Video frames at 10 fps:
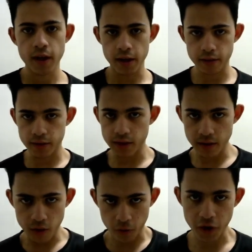in the
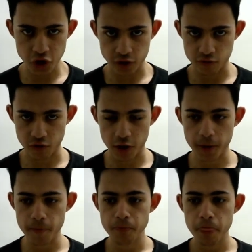connection string.
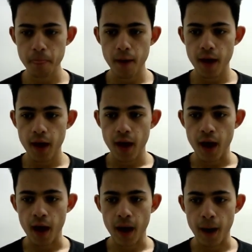
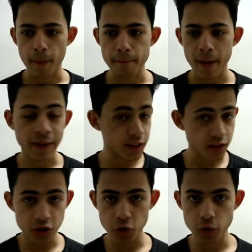I
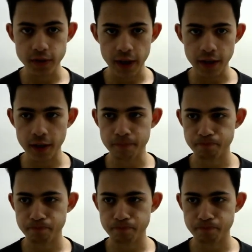didn't use any